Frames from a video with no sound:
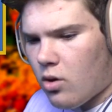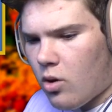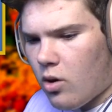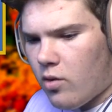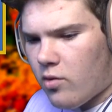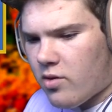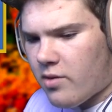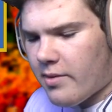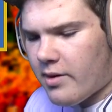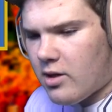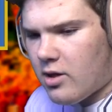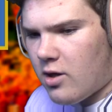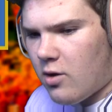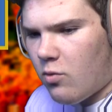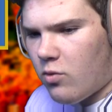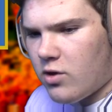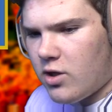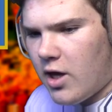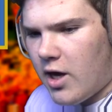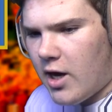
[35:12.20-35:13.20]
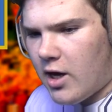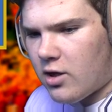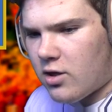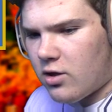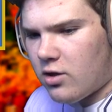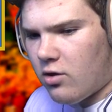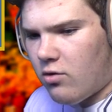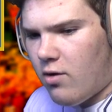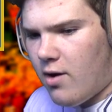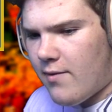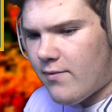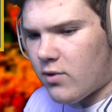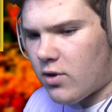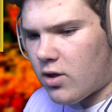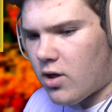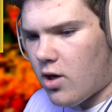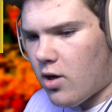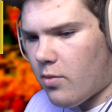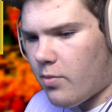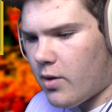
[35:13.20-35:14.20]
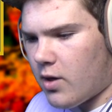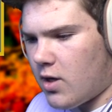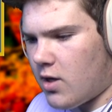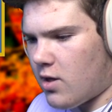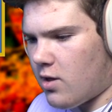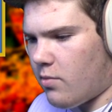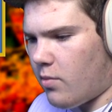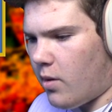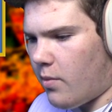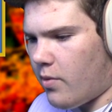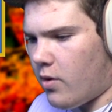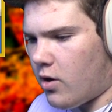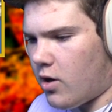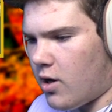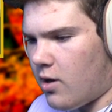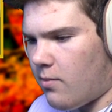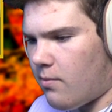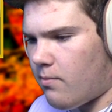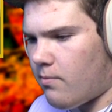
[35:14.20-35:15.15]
I was about to say, where the heck did the Graveler go? But he's in my party.